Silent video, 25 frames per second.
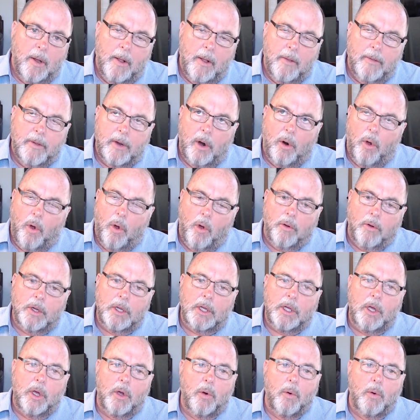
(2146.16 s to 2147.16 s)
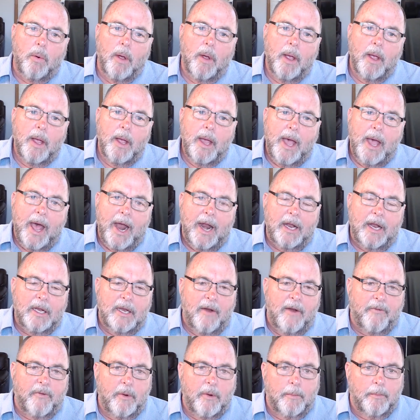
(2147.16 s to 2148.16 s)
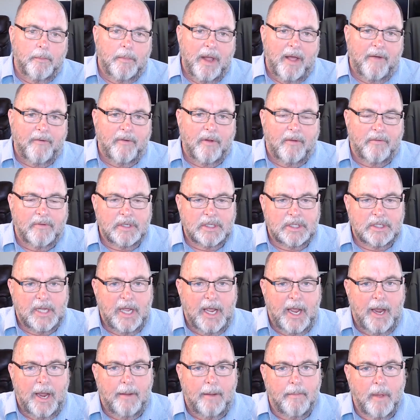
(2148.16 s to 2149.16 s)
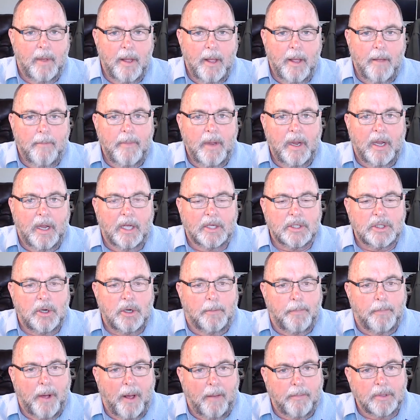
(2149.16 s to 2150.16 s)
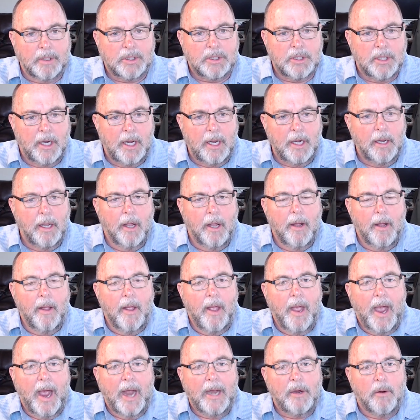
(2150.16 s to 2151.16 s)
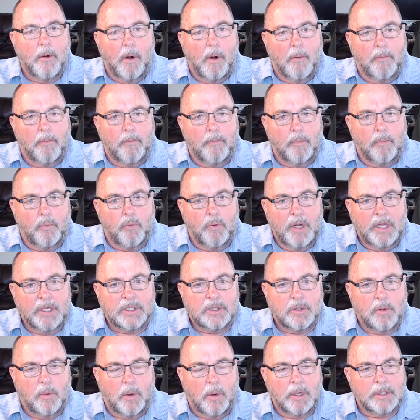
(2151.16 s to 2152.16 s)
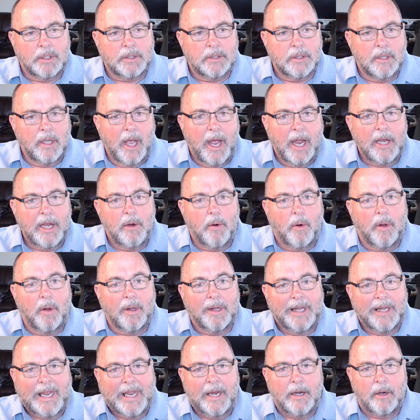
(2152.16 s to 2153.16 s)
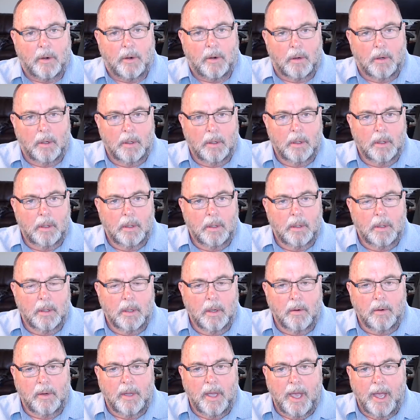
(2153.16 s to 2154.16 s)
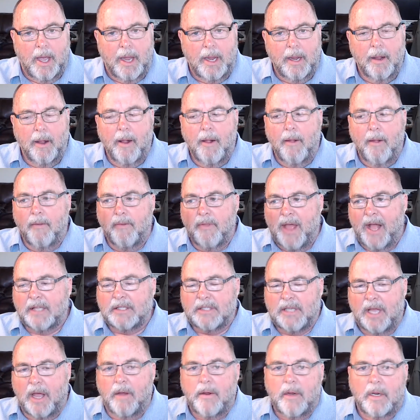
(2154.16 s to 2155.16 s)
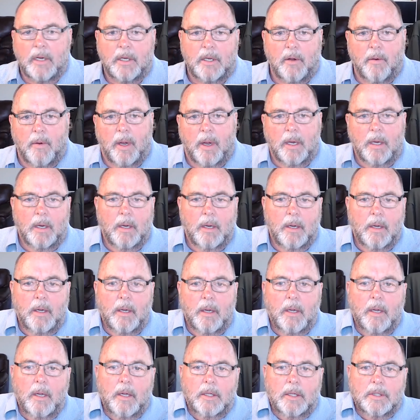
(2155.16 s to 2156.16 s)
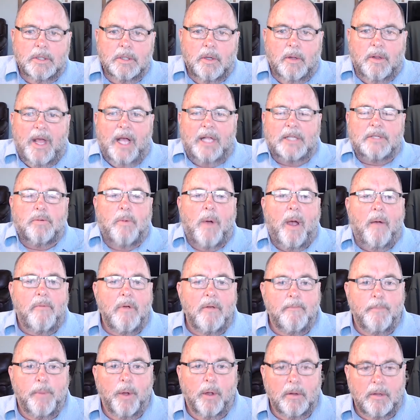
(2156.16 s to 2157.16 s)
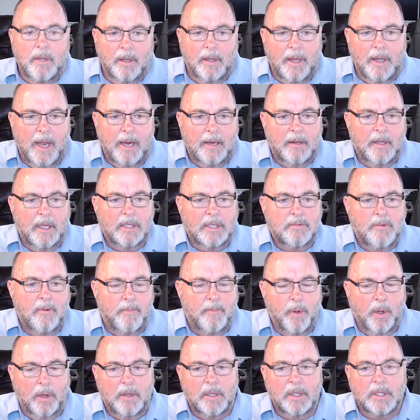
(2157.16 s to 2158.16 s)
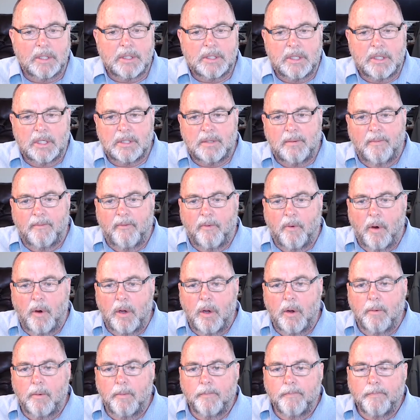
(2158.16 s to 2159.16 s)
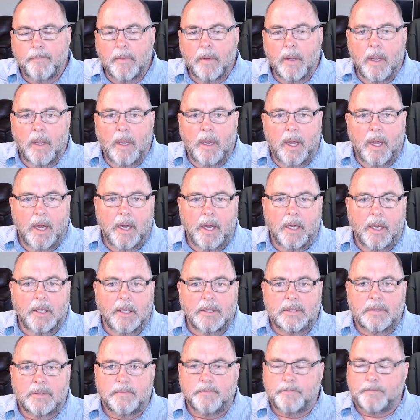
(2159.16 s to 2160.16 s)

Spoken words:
holding you at a different level of esteem because you're publishing and you're a resource and you're a leader. Okay, that's how you do it. So that's why we built it like this. We built this system for you. It is,